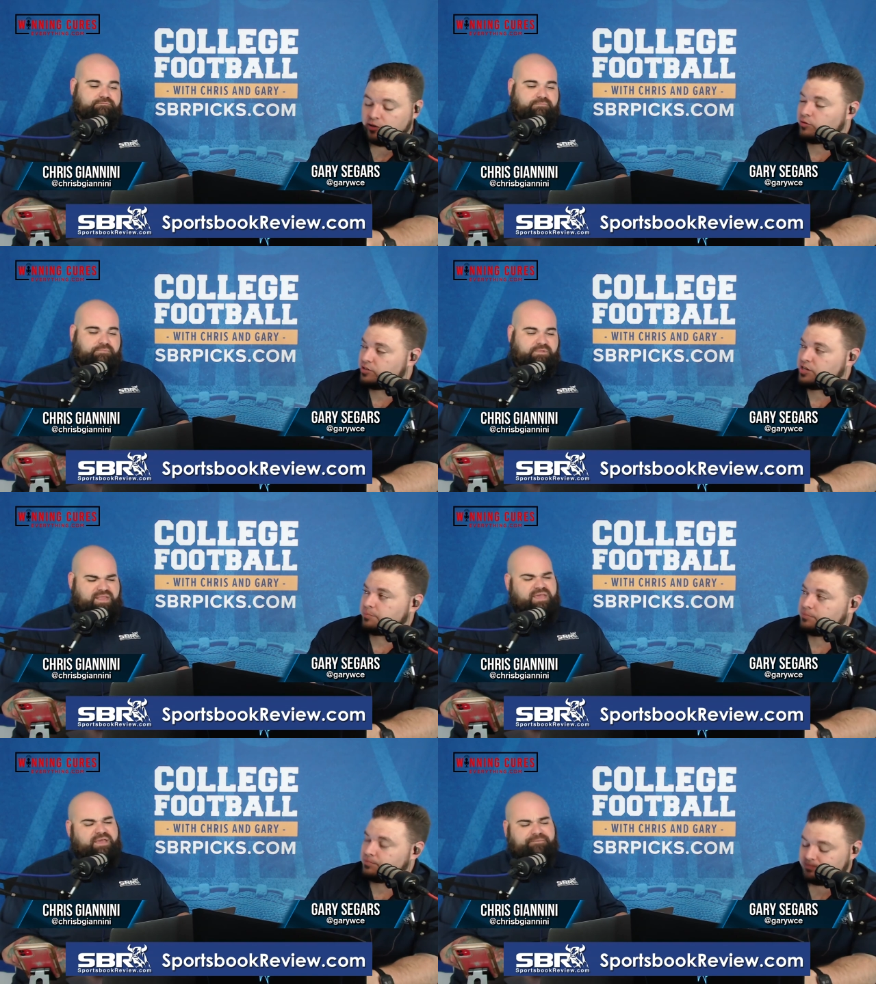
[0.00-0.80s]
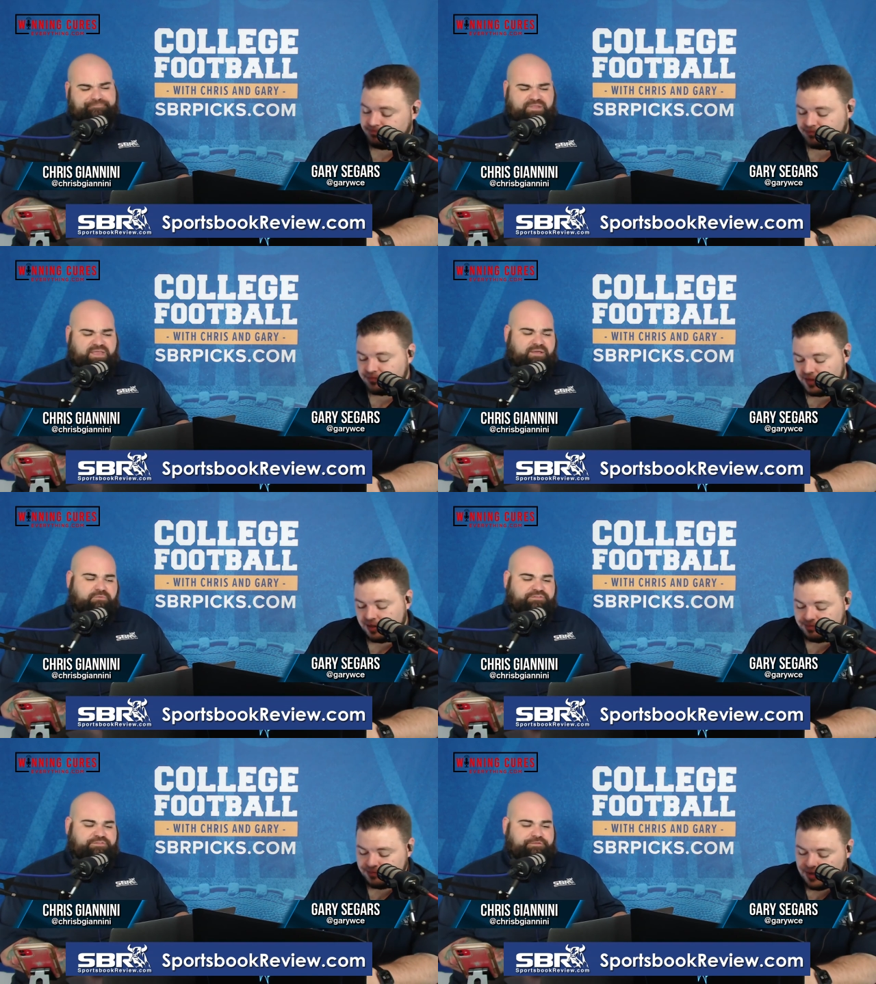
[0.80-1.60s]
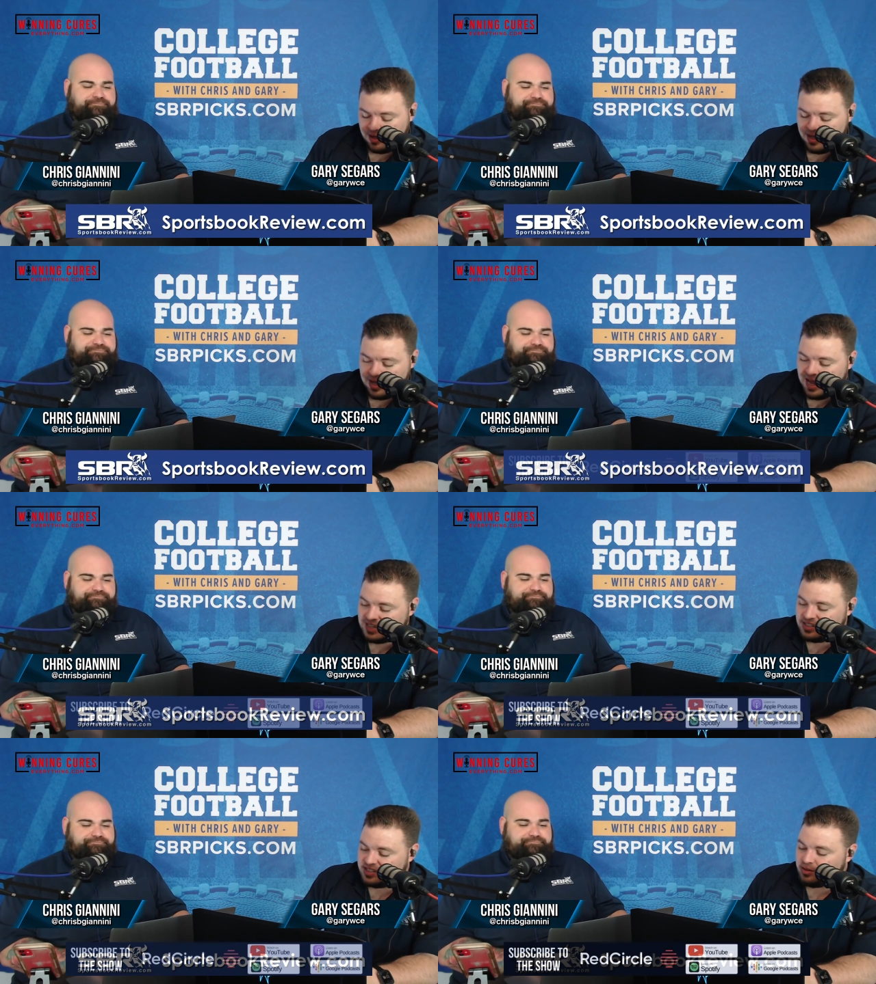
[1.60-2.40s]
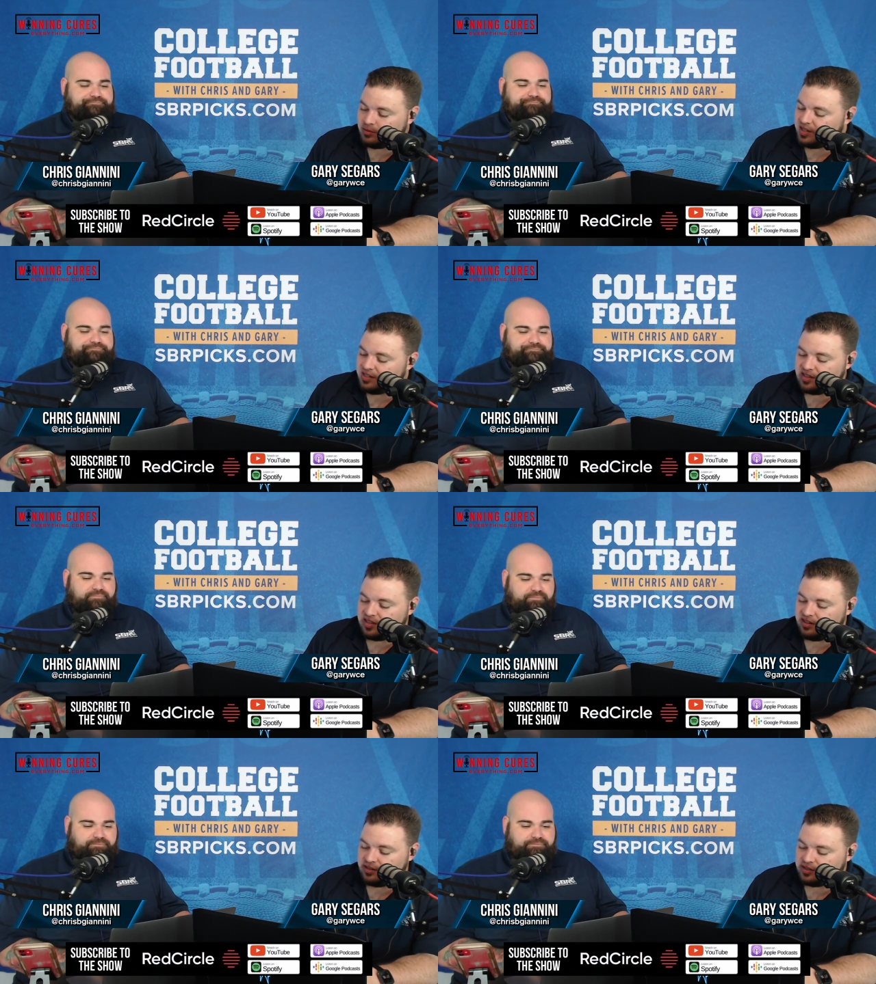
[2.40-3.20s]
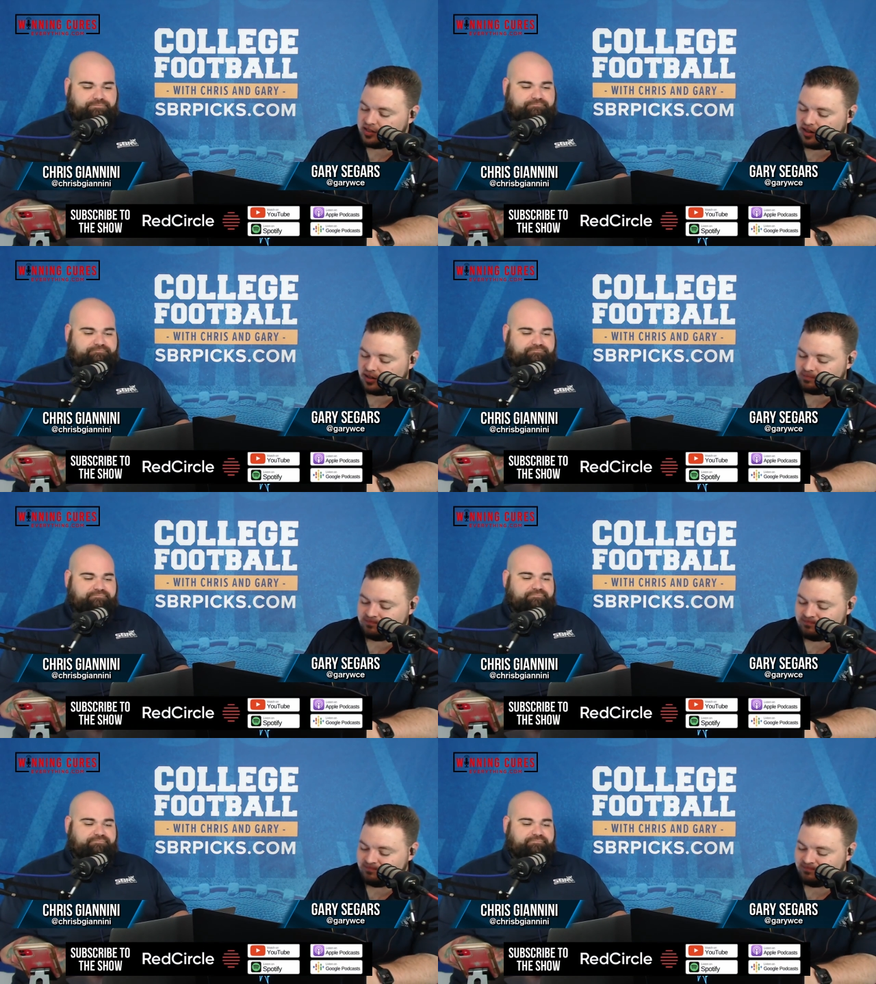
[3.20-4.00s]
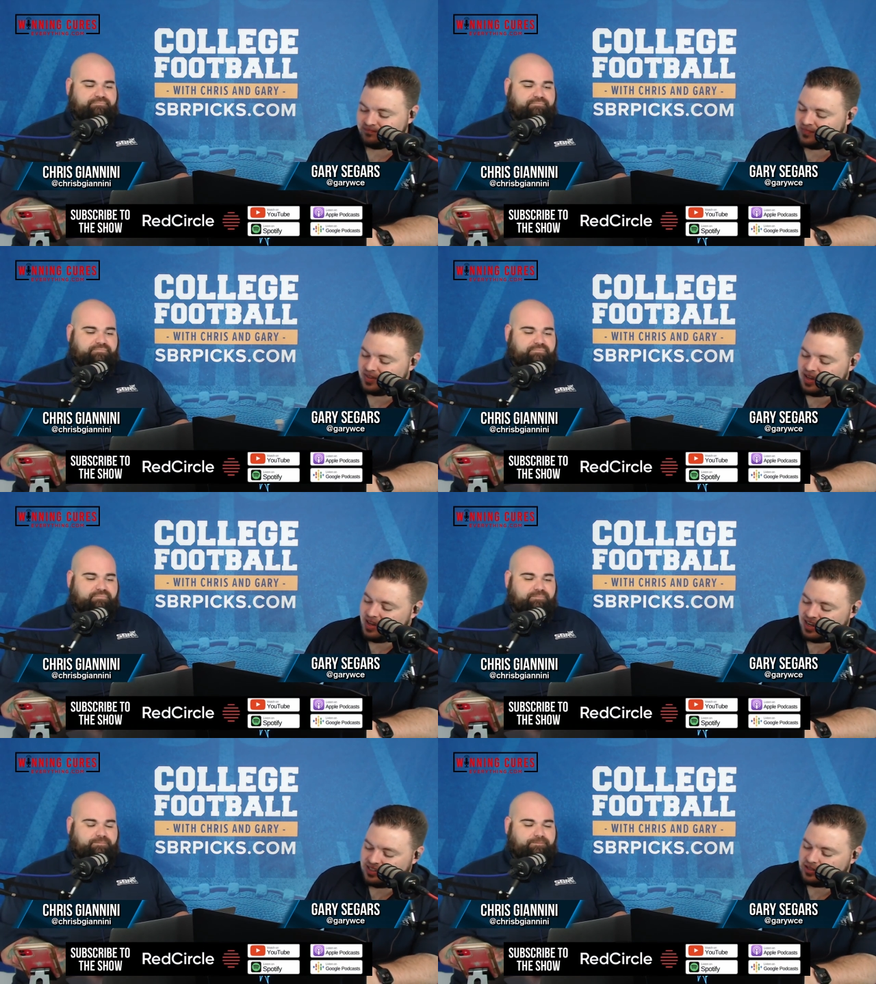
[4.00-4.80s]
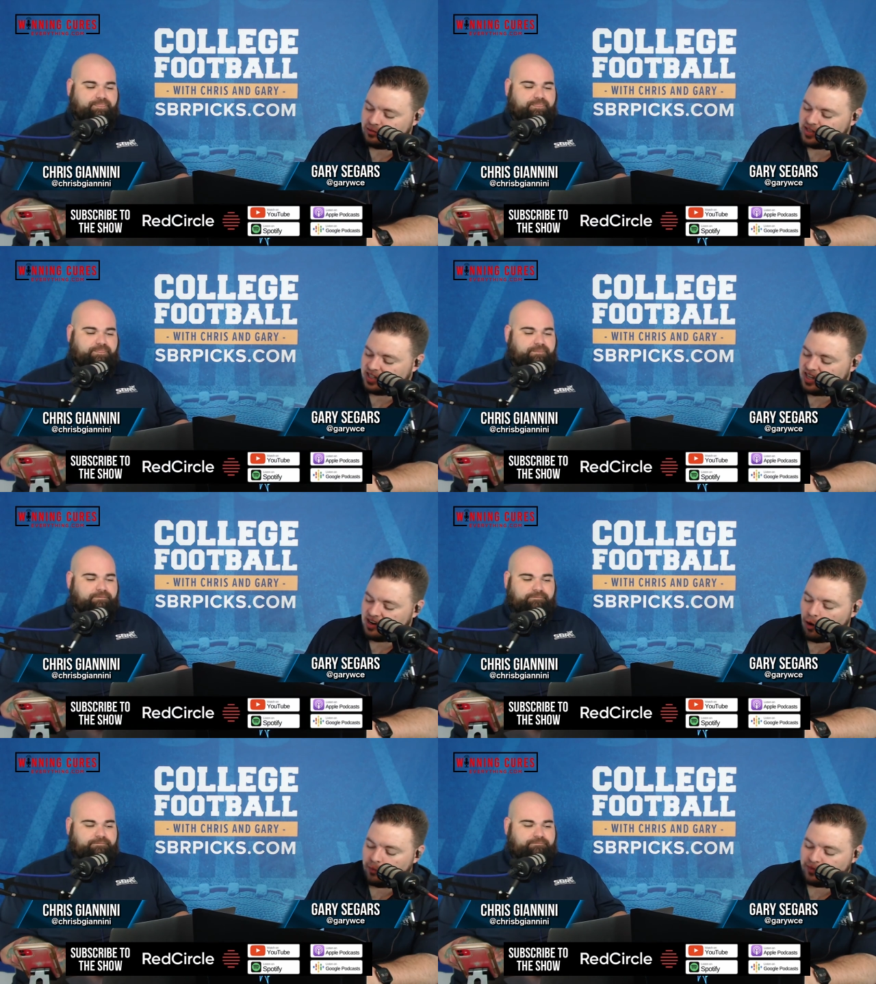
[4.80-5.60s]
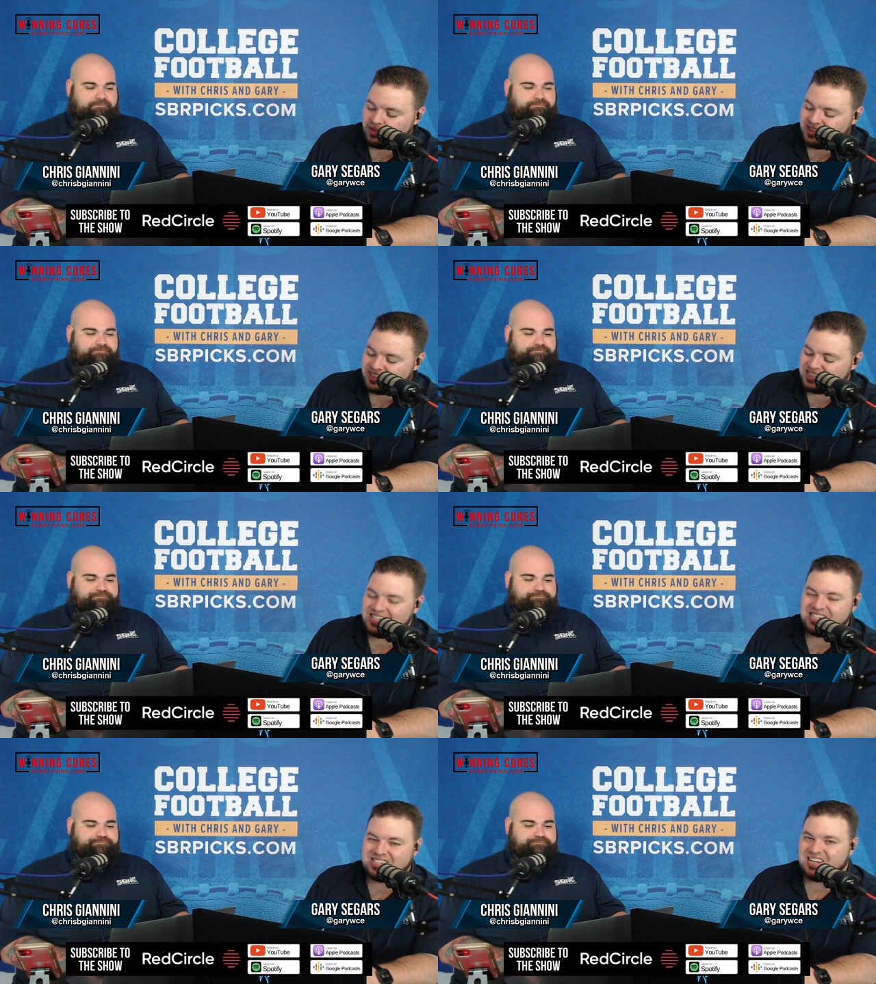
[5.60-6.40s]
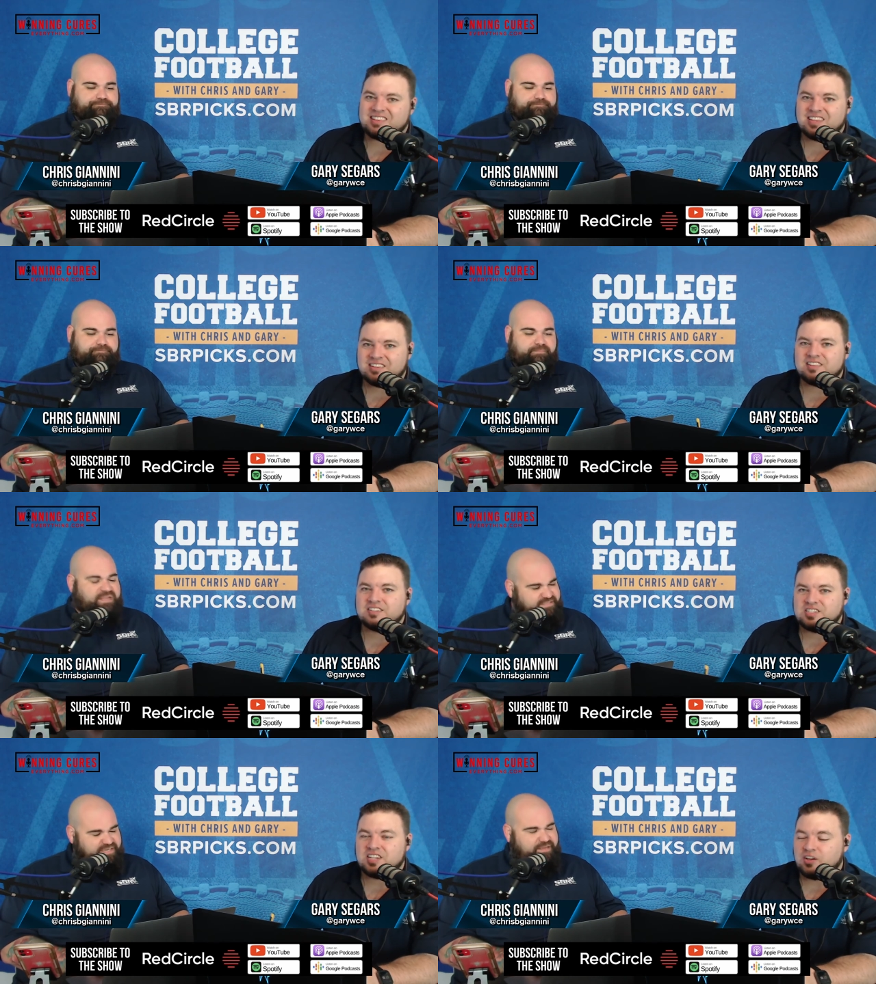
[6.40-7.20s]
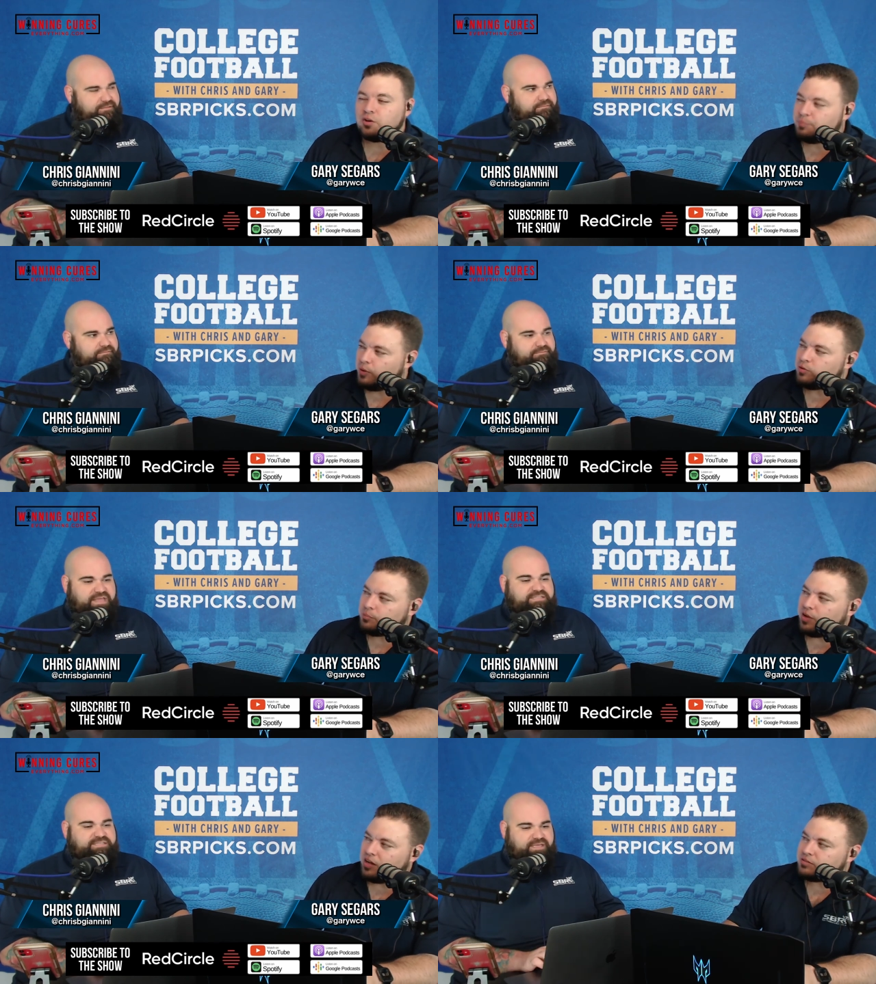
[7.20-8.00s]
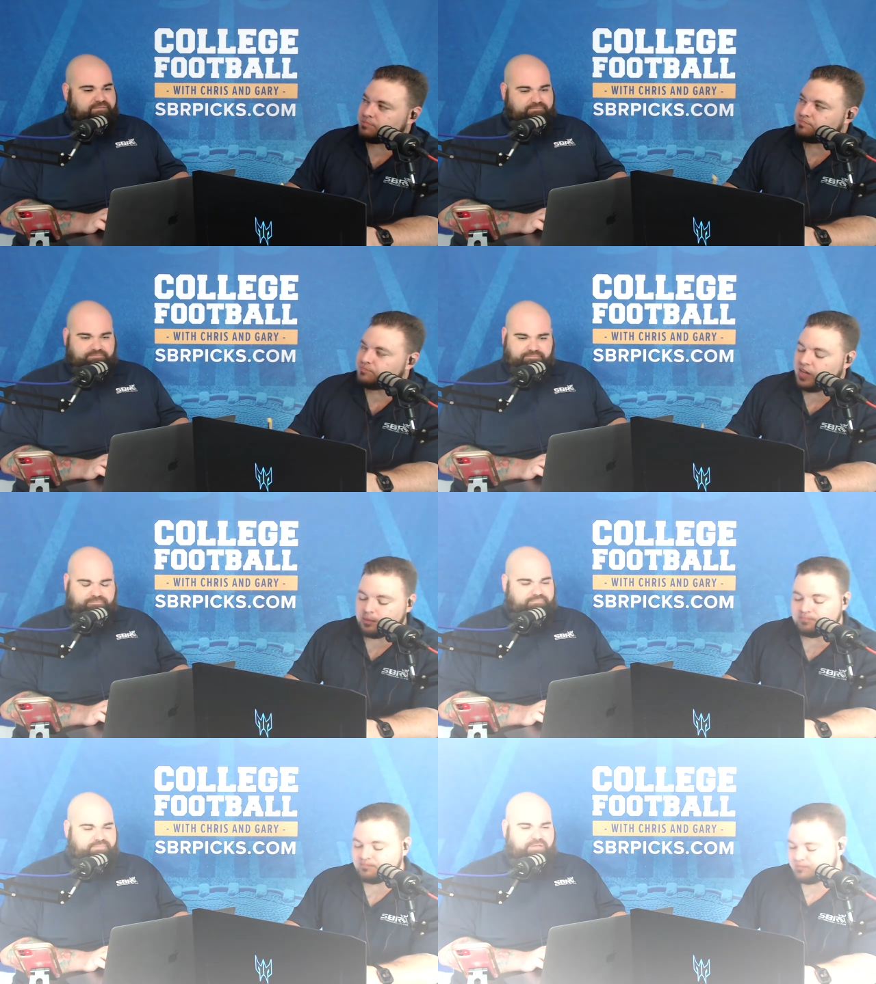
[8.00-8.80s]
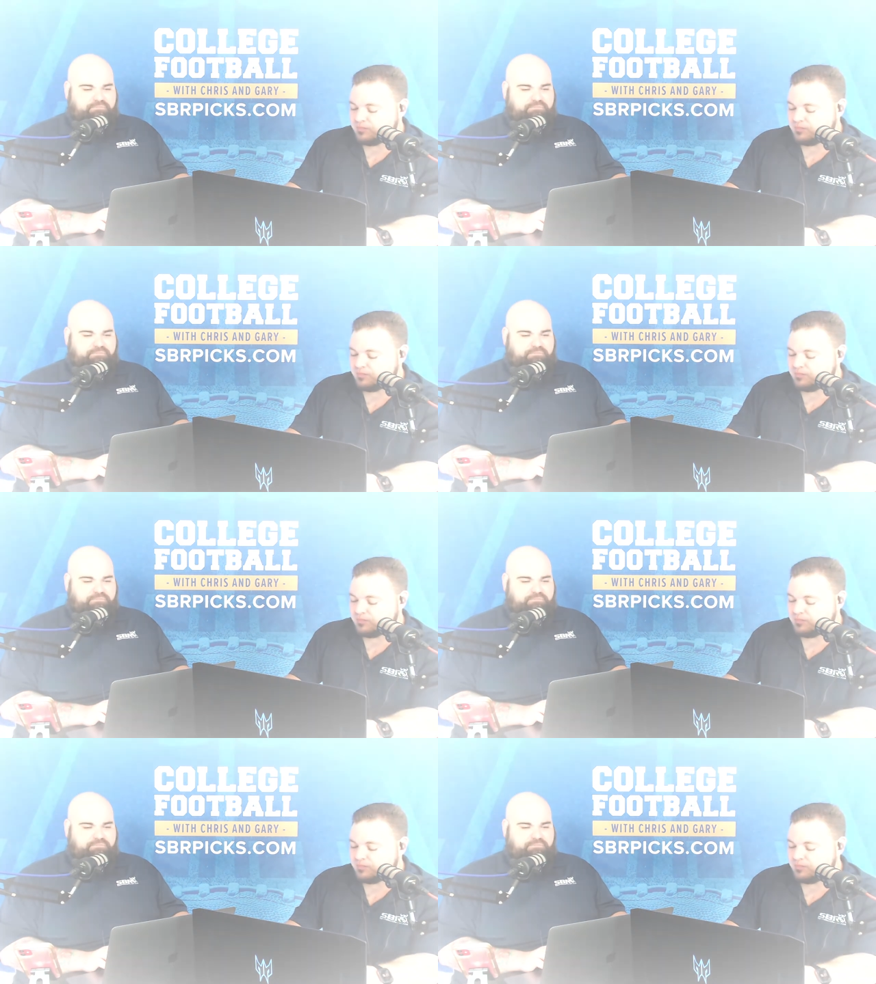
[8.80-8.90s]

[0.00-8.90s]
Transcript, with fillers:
Speaker 1: doing the same? Yeah, yeah, yeah. I would too. I just don't think that there's. Um, I just don't see a lot of hope for this season. I think this That's is it. a good building. That's block. it. Yeah. No.